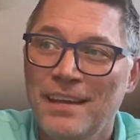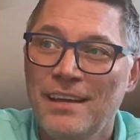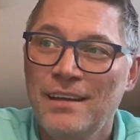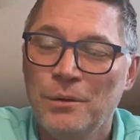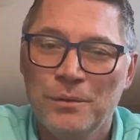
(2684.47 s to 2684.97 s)

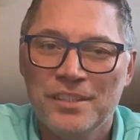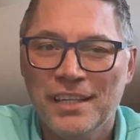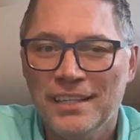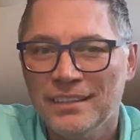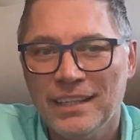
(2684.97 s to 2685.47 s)
What we
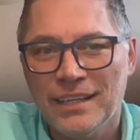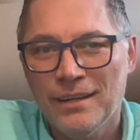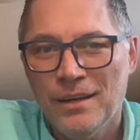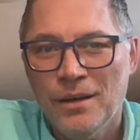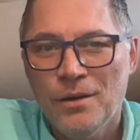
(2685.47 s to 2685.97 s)
said is like,
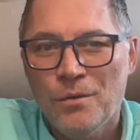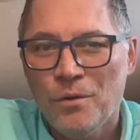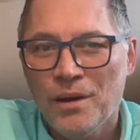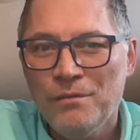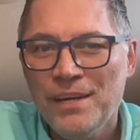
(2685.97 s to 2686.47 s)

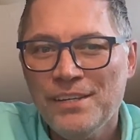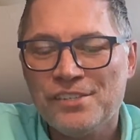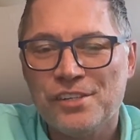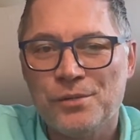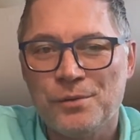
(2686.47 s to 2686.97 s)
what if we
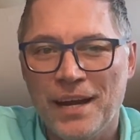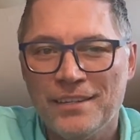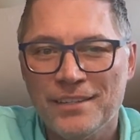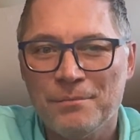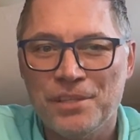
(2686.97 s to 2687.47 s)
just
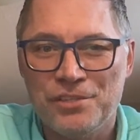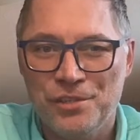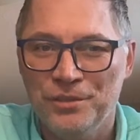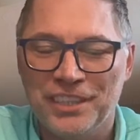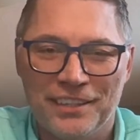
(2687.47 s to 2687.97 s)
cranked up the
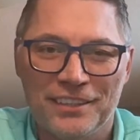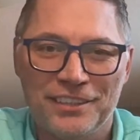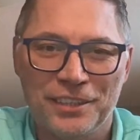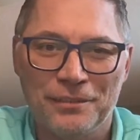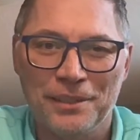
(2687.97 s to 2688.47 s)
juice on the
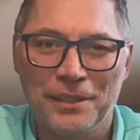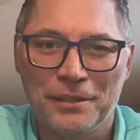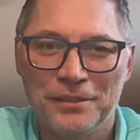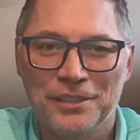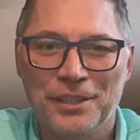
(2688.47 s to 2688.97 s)
server?
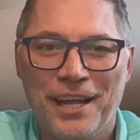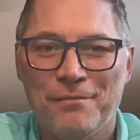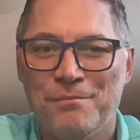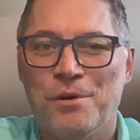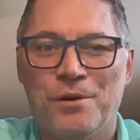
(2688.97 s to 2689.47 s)
So you have
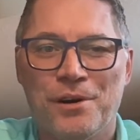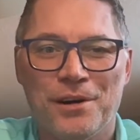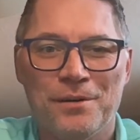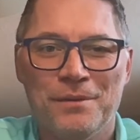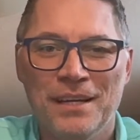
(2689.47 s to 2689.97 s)

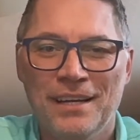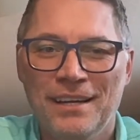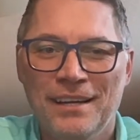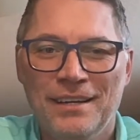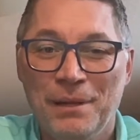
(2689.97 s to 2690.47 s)
more,
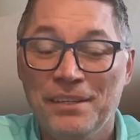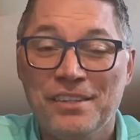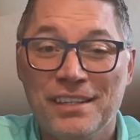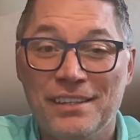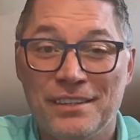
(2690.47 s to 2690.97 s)

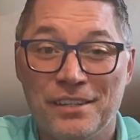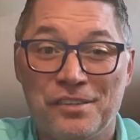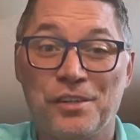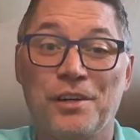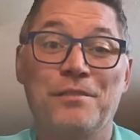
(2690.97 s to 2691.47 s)
basically the
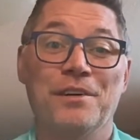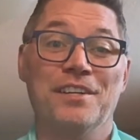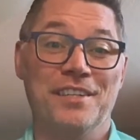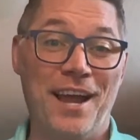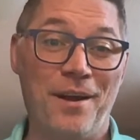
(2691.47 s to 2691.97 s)
server
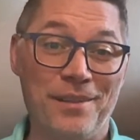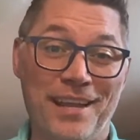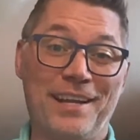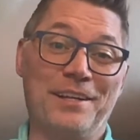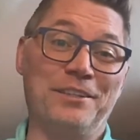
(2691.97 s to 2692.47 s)
is now
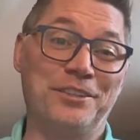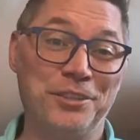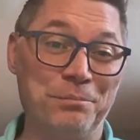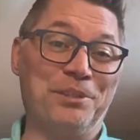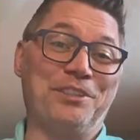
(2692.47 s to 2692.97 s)
like a
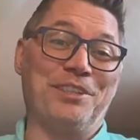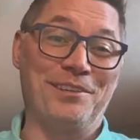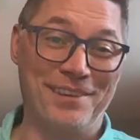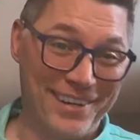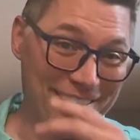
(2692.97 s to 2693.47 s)
super
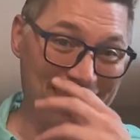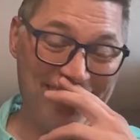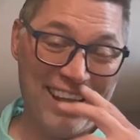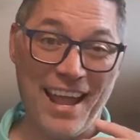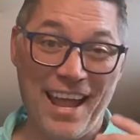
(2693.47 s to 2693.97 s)
server.
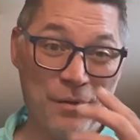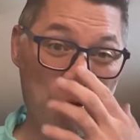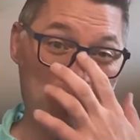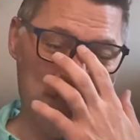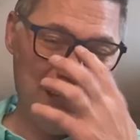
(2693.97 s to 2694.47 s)
And what
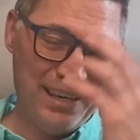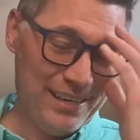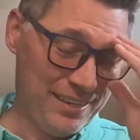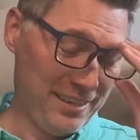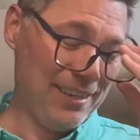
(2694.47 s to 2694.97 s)
we did
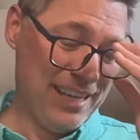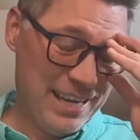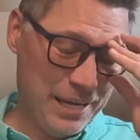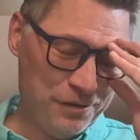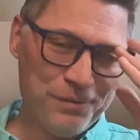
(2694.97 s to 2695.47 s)
is, it
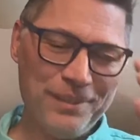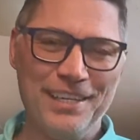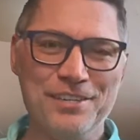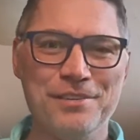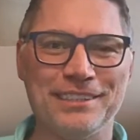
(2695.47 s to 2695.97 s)
was really
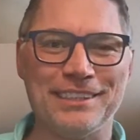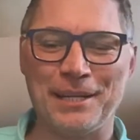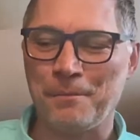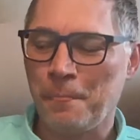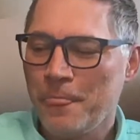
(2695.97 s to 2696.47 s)

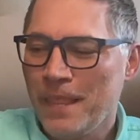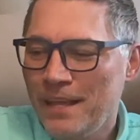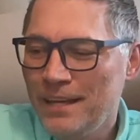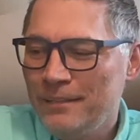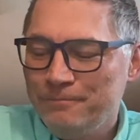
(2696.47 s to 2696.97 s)
interesting.
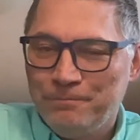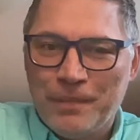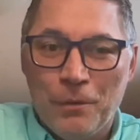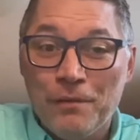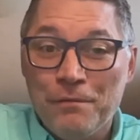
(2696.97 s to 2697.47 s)

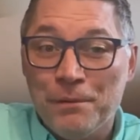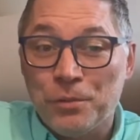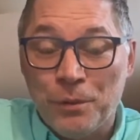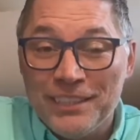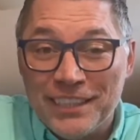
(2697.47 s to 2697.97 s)
It went from a
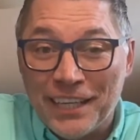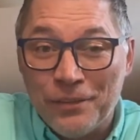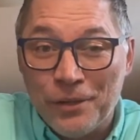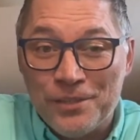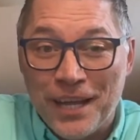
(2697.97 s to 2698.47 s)
20-second
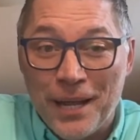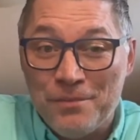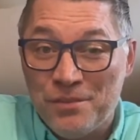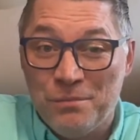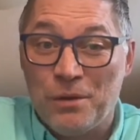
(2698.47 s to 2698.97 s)
load time
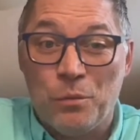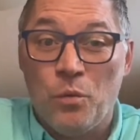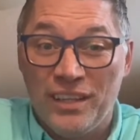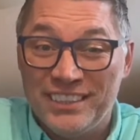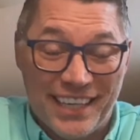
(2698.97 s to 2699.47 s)
to about a
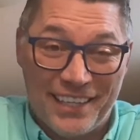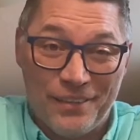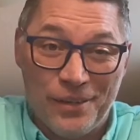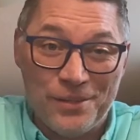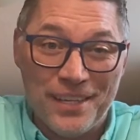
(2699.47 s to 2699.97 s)
1-second
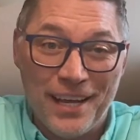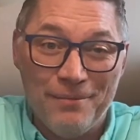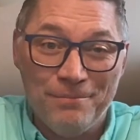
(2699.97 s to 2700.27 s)
load time.